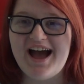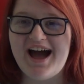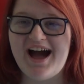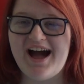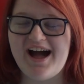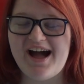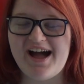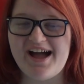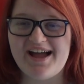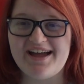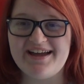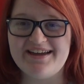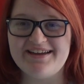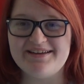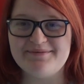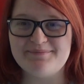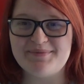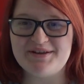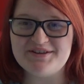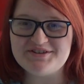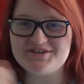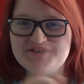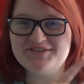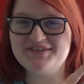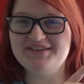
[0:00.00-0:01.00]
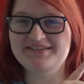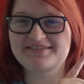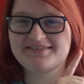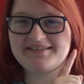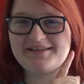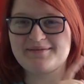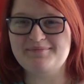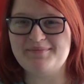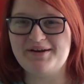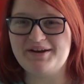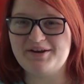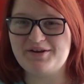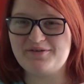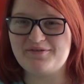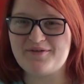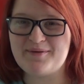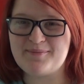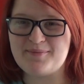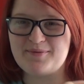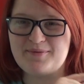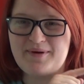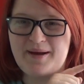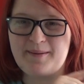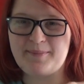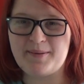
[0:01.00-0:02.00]
I mentioned this in my
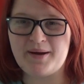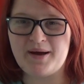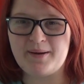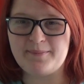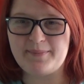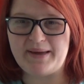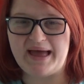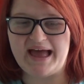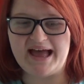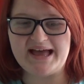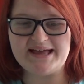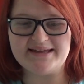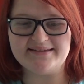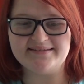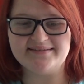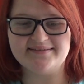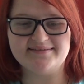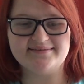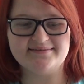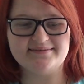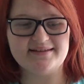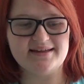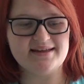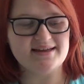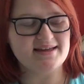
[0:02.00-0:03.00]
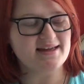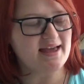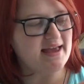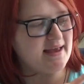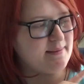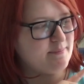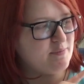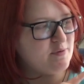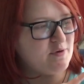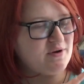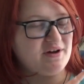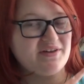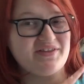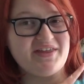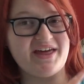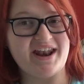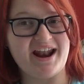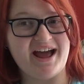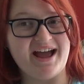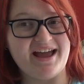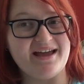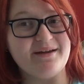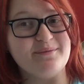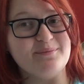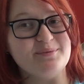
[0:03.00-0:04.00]
November wrap up as a book that
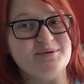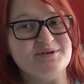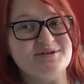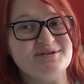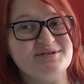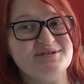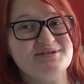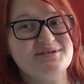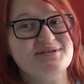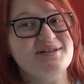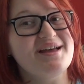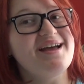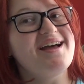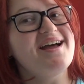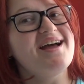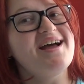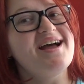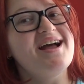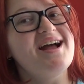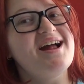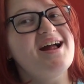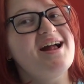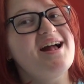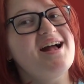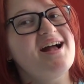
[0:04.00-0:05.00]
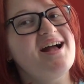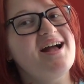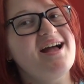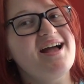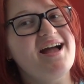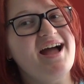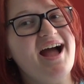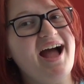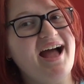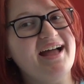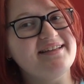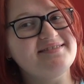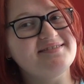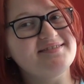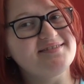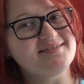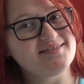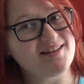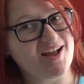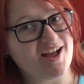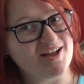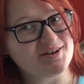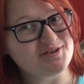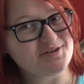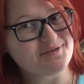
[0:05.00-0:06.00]
I had
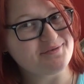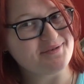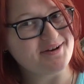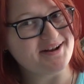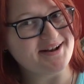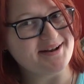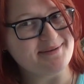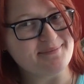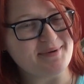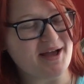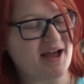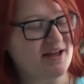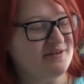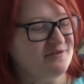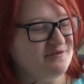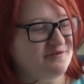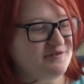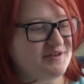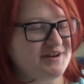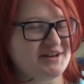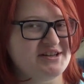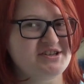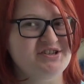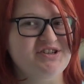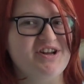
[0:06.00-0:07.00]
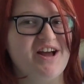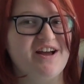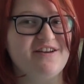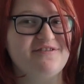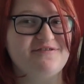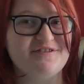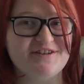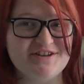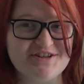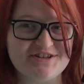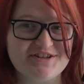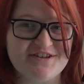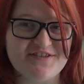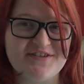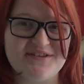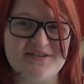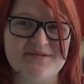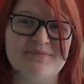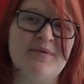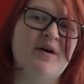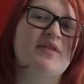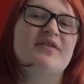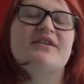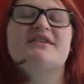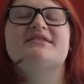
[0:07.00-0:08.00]
started reading but hadn't finished. I finished it
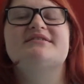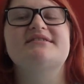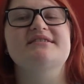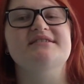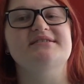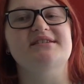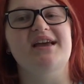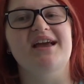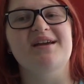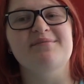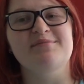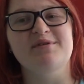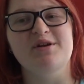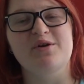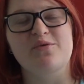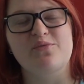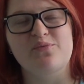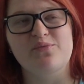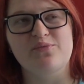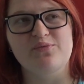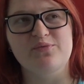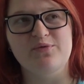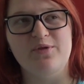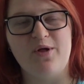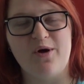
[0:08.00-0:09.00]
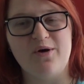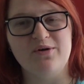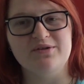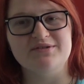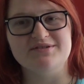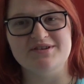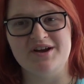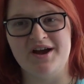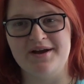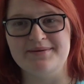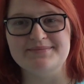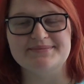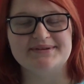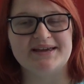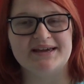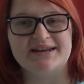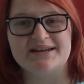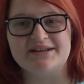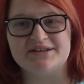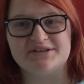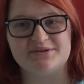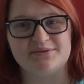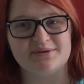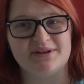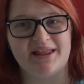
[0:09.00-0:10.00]
this month. It did take me a long time to get
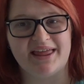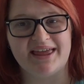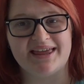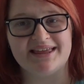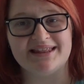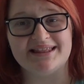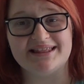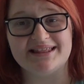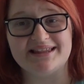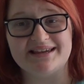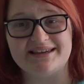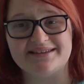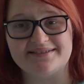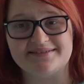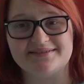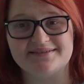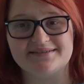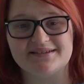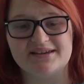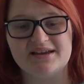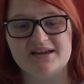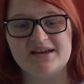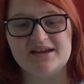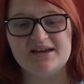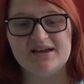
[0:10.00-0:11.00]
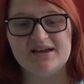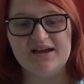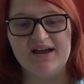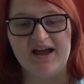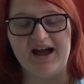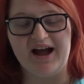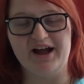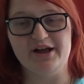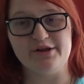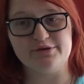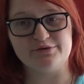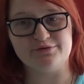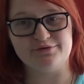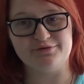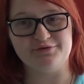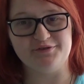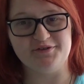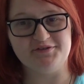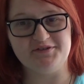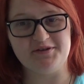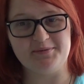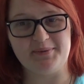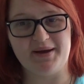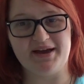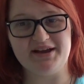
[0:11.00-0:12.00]
into it, like at least
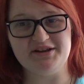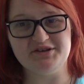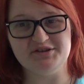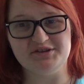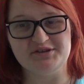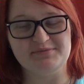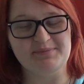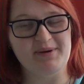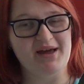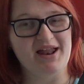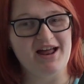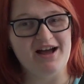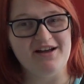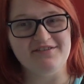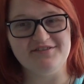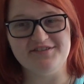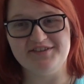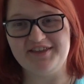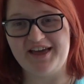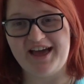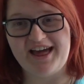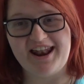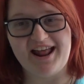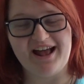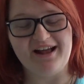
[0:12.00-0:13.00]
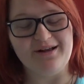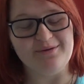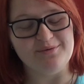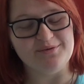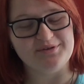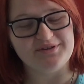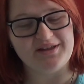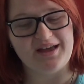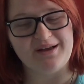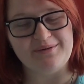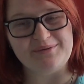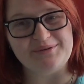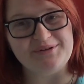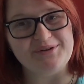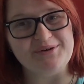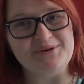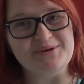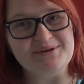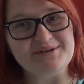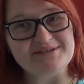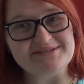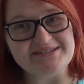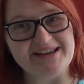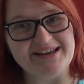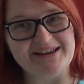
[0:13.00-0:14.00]
150 pages, but after that I was
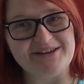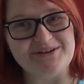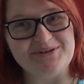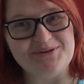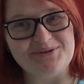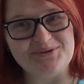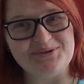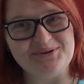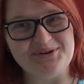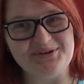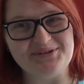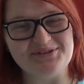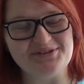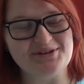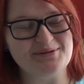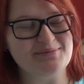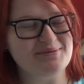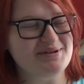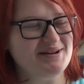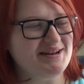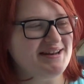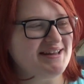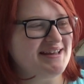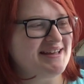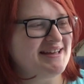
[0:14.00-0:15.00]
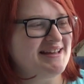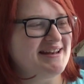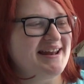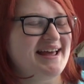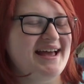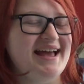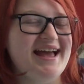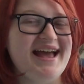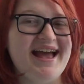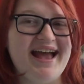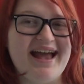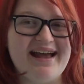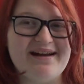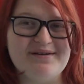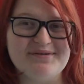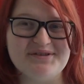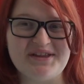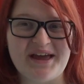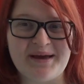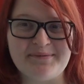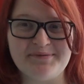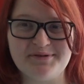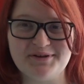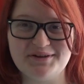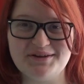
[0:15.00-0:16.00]
hooked. I could not stop reading it. It was
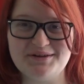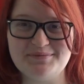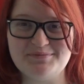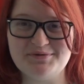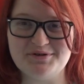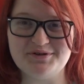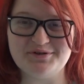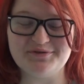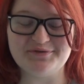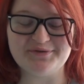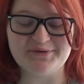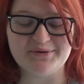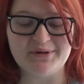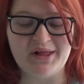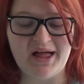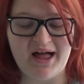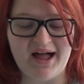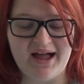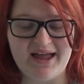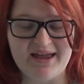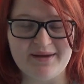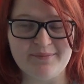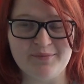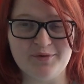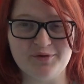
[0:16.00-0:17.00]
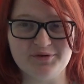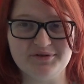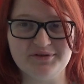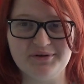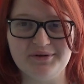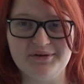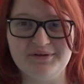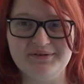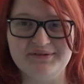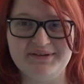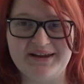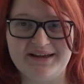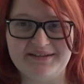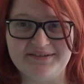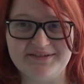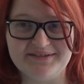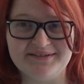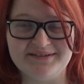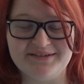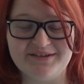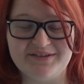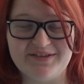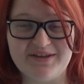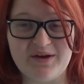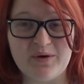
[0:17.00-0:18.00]
absolutely beautiful. I am also now
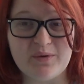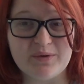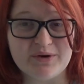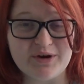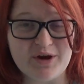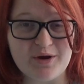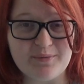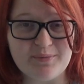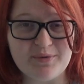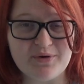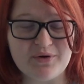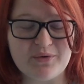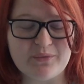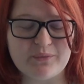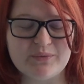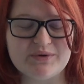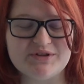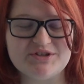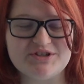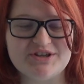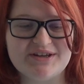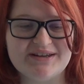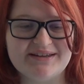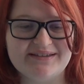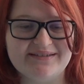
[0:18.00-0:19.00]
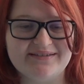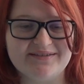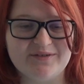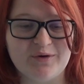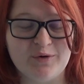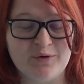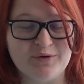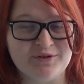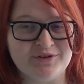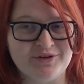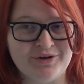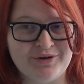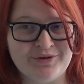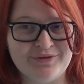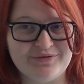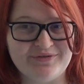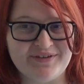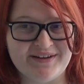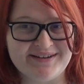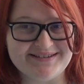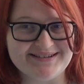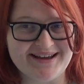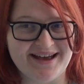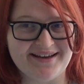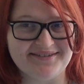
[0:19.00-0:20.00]
listening to the audiobook, which is also
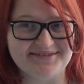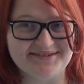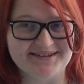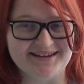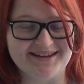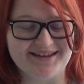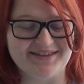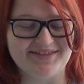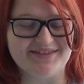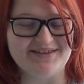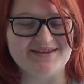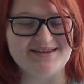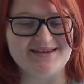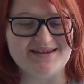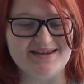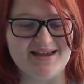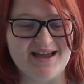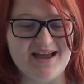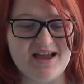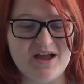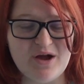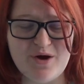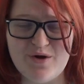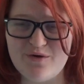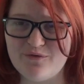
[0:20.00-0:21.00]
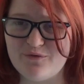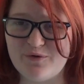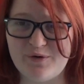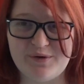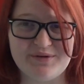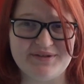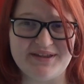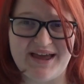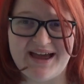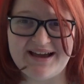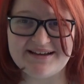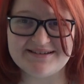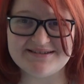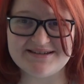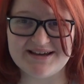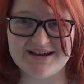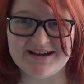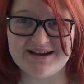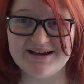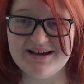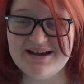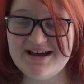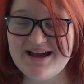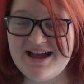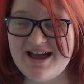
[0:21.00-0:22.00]
fantastic. The voice
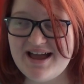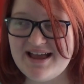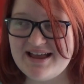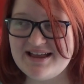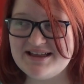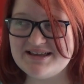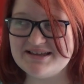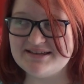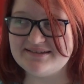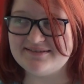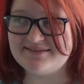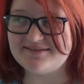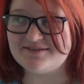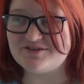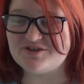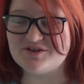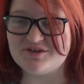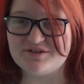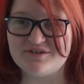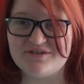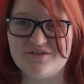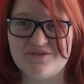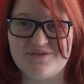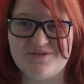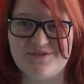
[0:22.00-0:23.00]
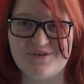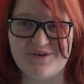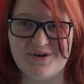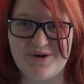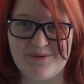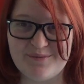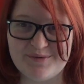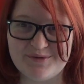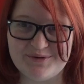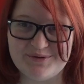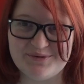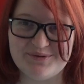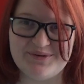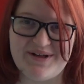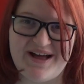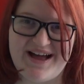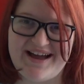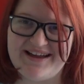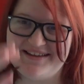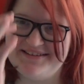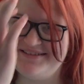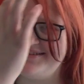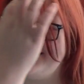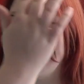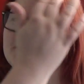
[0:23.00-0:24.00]
actor is just phenomenal
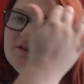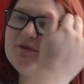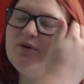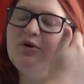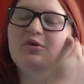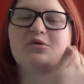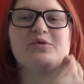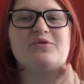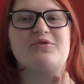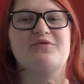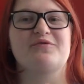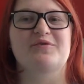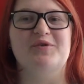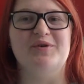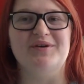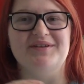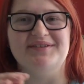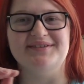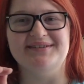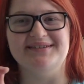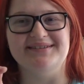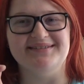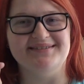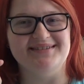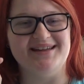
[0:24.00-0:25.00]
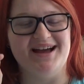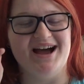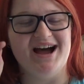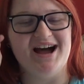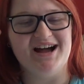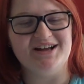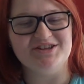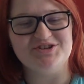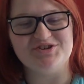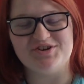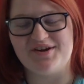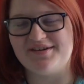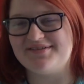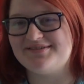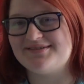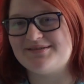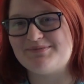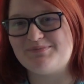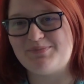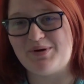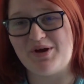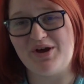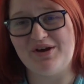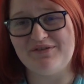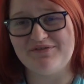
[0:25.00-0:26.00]
and all the voices are
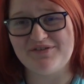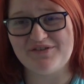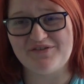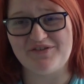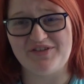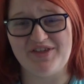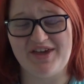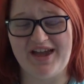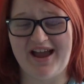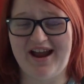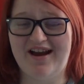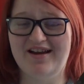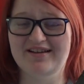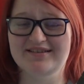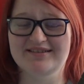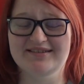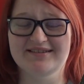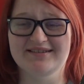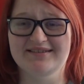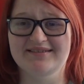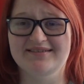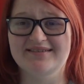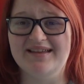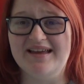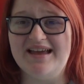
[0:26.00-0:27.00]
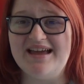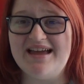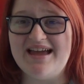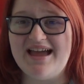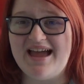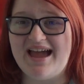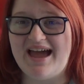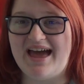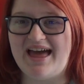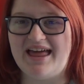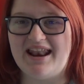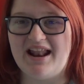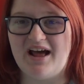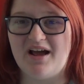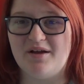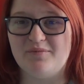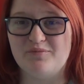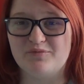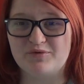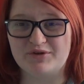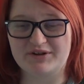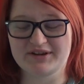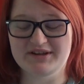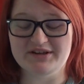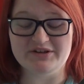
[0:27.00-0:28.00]
just perfect for the characters, and
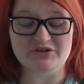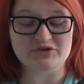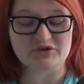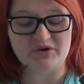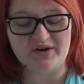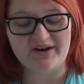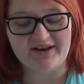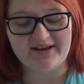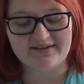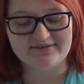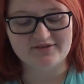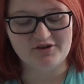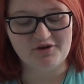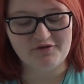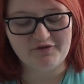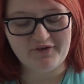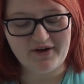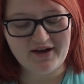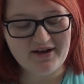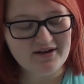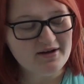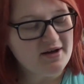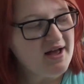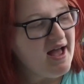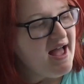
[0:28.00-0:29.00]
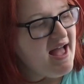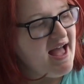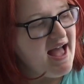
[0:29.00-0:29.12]
I'm really enjoying it so far.